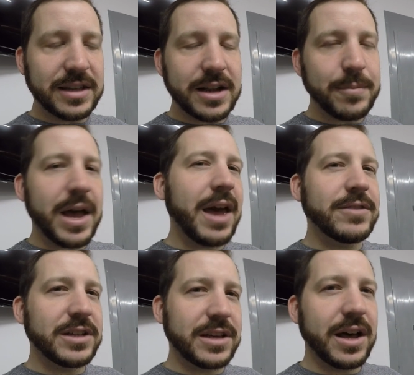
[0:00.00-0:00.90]
and I'm not having
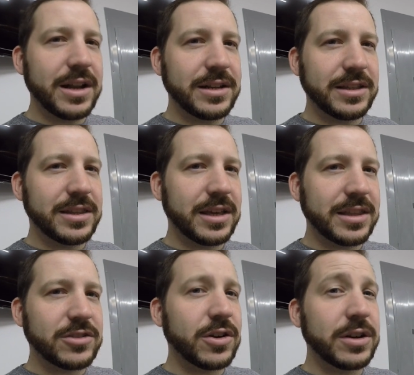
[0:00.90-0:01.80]
to cut anything
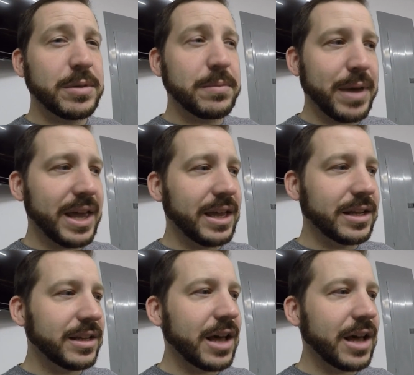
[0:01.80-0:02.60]
that's already been painted.